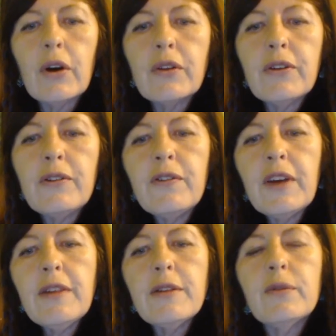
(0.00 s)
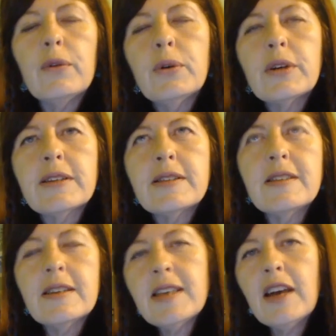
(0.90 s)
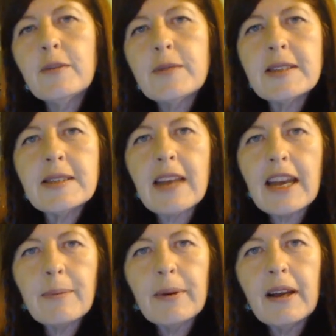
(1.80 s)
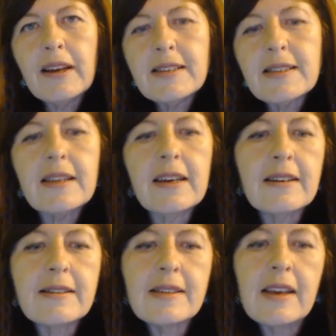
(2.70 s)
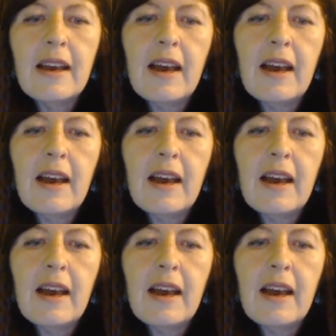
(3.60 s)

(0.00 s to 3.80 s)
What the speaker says: on the 5th of August does help to stabilize things